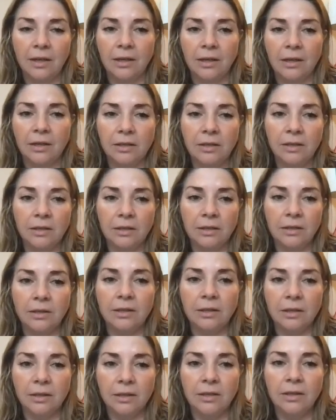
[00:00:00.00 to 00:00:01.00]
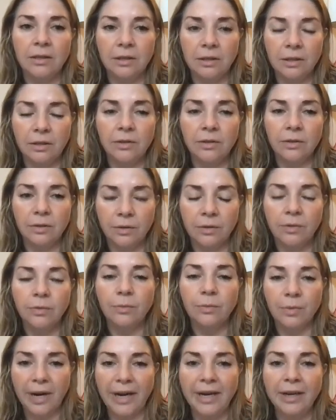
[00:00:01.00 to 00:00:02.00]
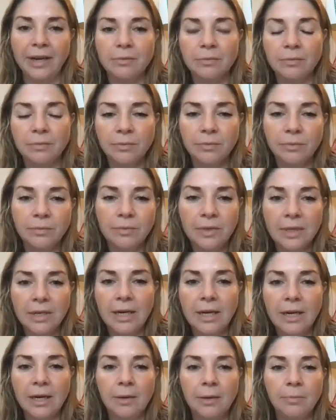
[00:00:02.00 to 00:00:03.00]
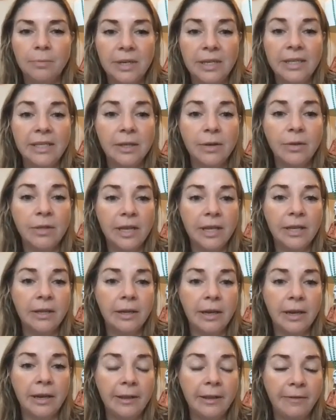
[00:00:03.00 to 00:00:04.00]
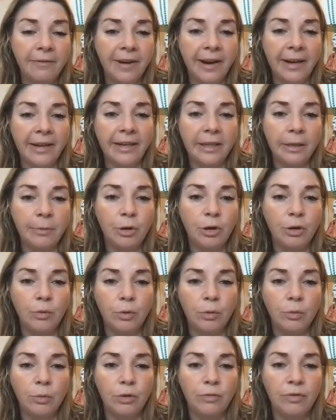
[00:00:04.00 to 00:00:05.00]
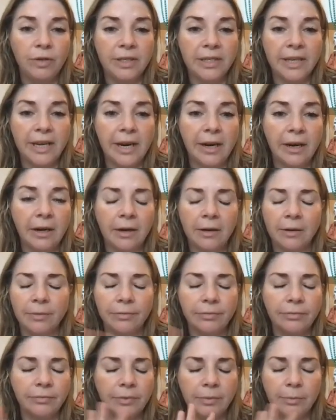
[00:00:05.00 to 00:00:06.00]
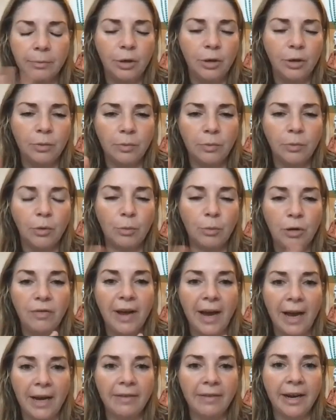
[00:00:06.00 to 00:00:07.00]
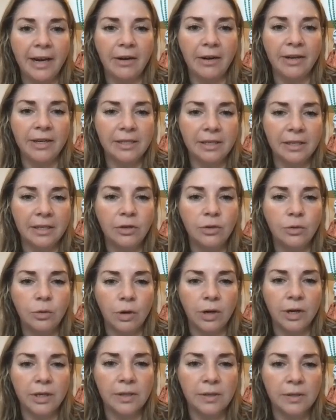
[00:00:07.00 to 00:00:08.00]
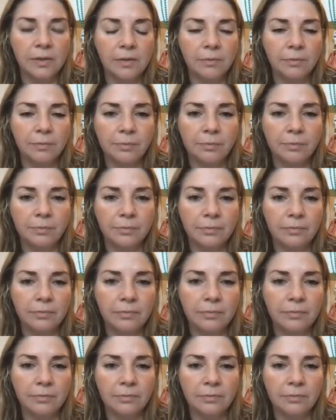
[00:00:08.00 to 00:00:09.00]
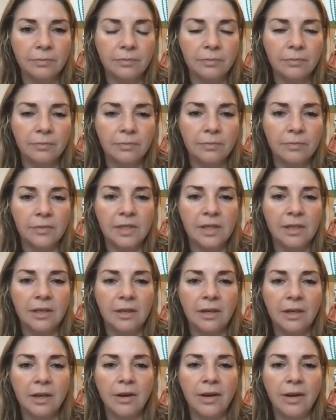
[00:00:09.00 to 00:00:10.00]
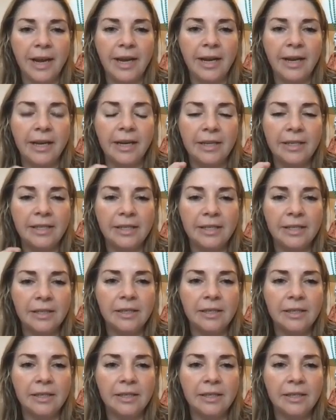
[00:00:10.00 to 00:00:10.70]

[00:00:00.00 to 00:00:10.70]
go, it's gotta go for a reason. Right. Um, and so then and then finally the moon will move into air the moon will move out of Aries into Taurus. Yes. Okay. And then and,